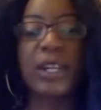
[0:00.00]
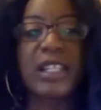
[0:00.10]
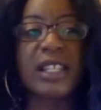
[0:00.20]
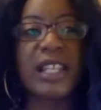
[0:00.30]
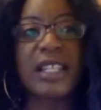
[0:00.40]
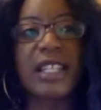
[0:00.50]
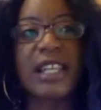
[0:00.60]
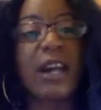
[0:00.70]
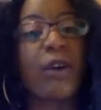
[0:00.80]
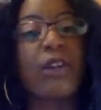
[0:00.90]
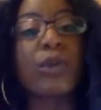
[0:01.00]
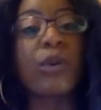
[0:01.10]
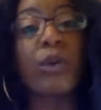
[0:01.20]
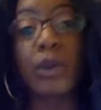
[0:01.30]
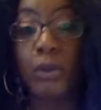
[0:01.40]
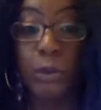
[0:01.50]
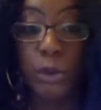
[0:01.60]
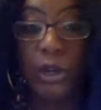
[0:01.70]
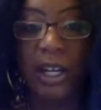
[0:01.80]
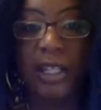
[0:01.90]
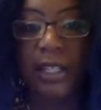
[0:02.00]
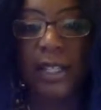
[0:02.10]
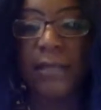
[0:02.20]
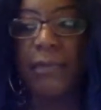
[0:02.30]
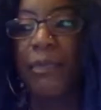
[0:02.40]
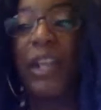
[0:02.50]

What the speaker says: bracelet that said I only roll with brujas.